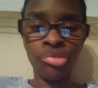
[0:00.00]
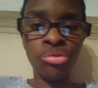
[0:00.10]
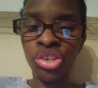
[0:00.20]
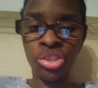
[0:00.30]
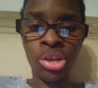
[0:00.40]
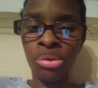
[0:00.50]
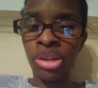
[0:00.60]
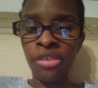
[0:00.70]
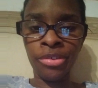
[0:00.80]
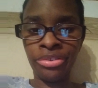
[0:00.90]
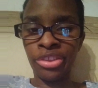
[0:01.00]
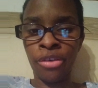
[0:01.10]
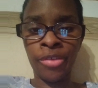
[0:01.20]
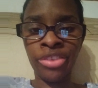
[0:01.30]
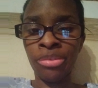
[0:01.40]
just don't love
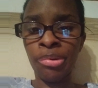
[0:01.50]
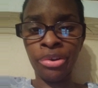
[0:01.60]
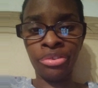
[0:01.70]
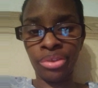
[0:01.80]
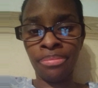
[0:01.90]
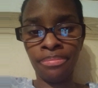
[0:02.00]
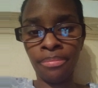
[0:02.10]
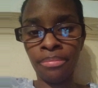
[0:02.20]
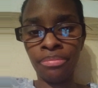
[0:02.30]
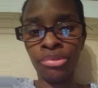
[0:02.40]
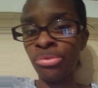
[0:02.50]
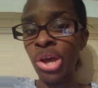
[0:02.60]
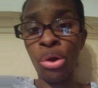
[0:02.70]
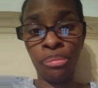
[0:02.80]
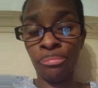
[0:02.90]
yourself as a person. You
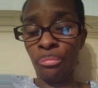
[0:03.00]
don't.